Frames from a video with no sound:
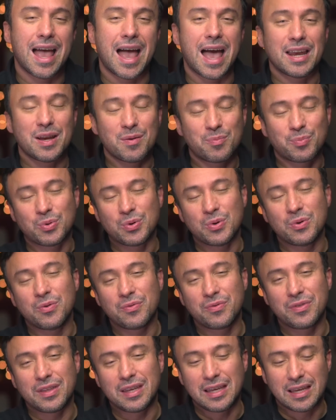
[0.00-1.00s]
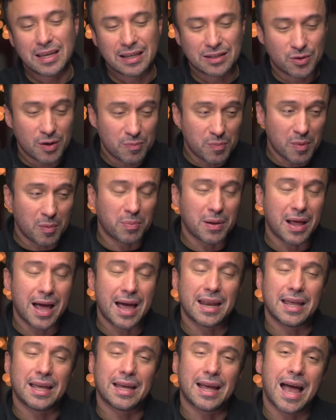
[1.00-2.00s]
and improve the treatment
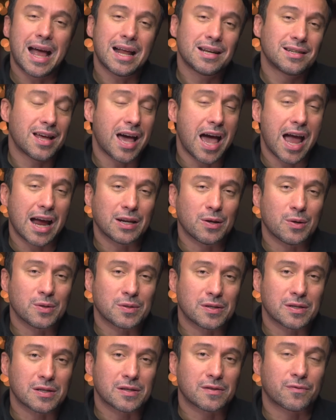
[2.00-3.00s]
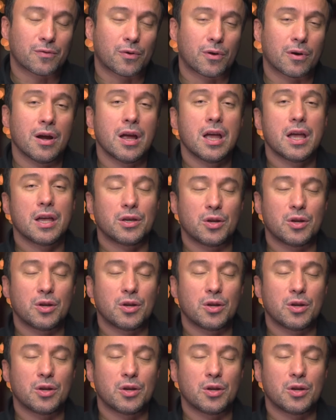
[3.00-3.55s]
planning and diagnosis for